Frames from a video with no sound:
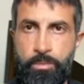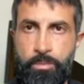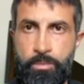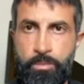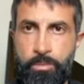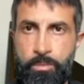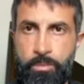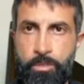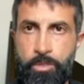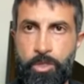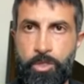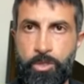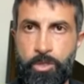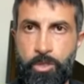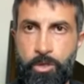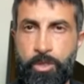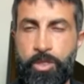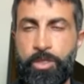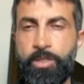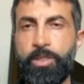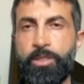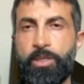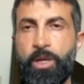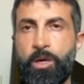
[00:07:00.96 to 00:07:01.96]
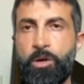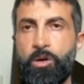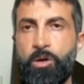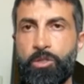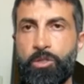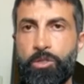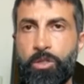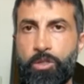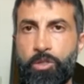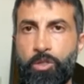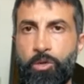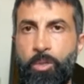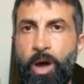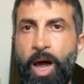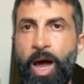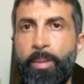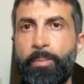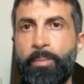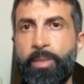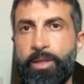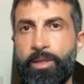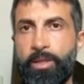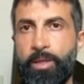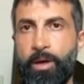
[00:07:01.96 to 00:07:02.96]
So this is according to
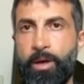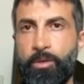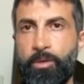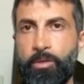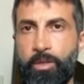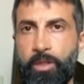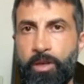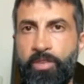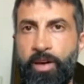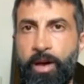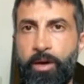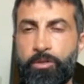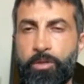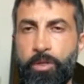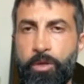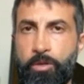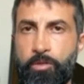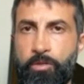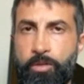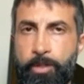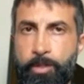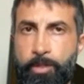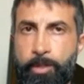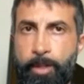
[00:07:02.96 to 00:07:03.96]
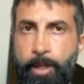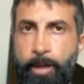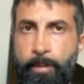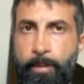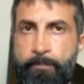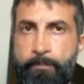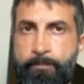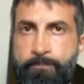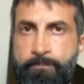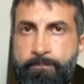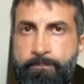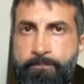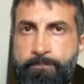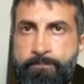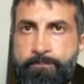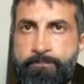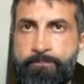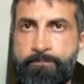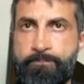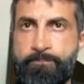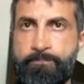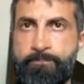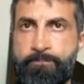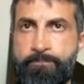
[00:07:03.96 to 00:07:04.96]
Muhammad now, the founder of Islam,
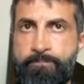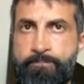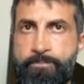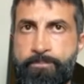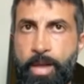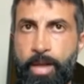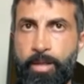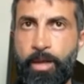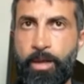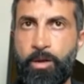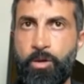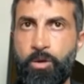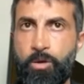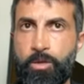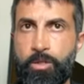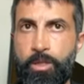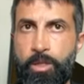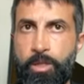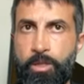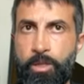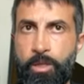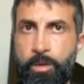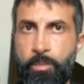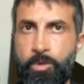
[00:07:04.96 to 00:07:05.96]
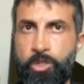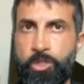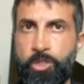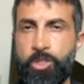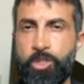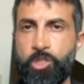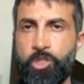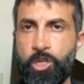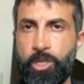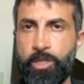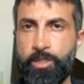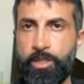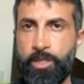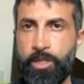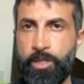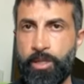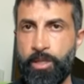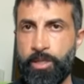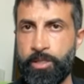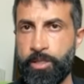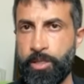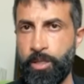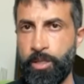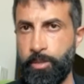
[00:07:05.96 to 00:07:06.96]
and according to the most trusted
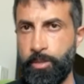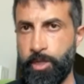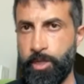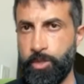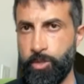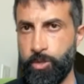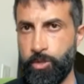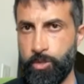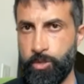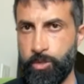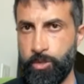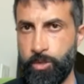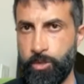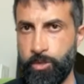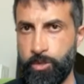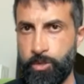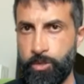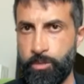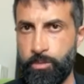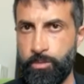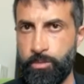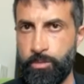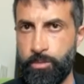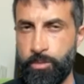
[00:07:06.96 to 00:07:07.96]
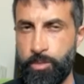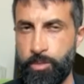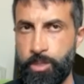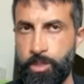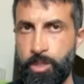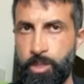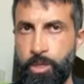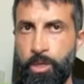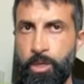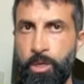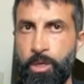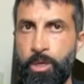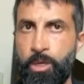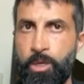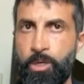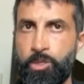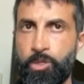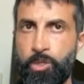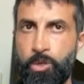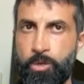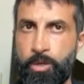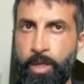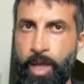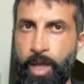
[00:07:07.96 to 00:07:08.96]
Islamic sources.
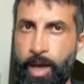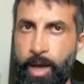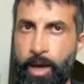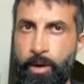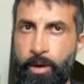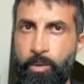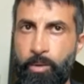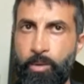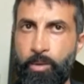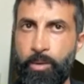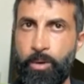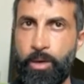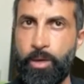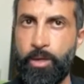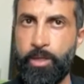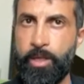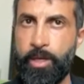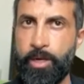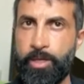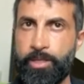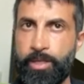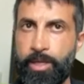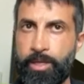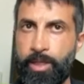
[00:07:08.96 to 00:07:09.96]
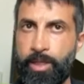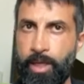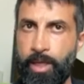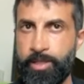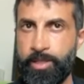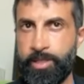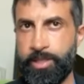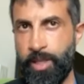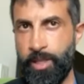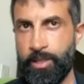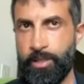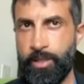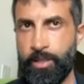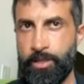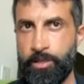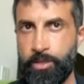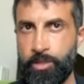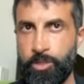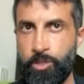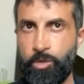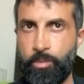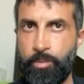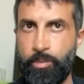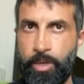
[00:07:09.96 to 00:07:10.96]
So now there is a death sentence
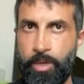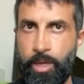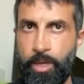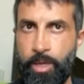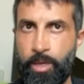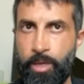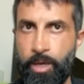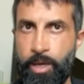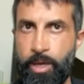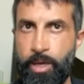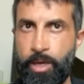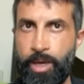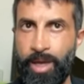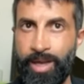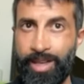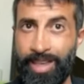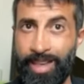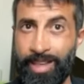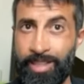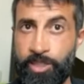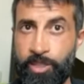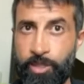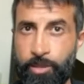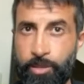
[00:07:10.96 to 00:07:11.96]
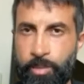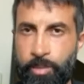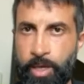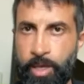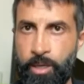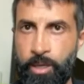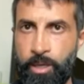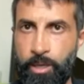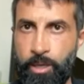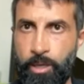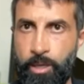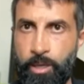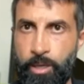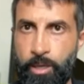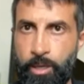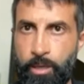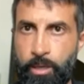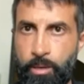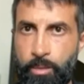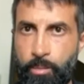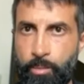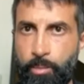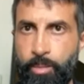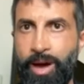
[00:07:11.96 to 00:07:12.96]
to me against me
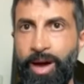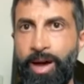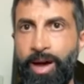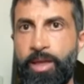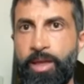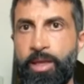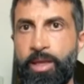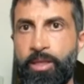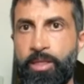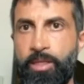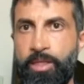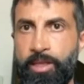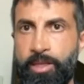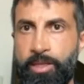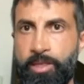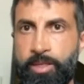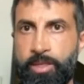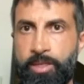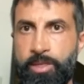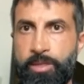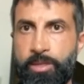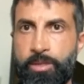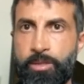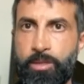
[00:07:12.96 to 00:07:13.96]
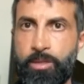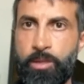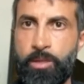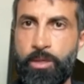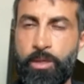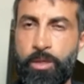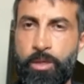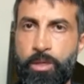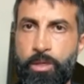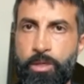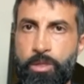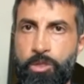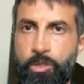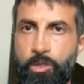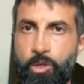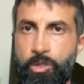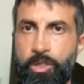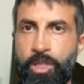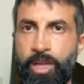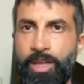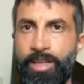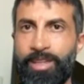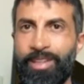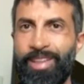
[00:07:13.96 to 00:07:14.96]
by this
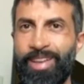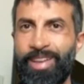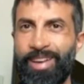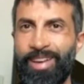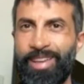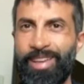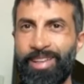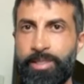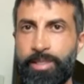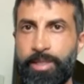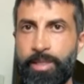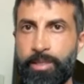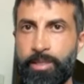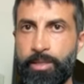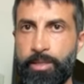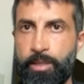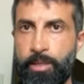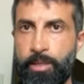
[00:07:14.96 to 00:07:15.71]
totalitarian system.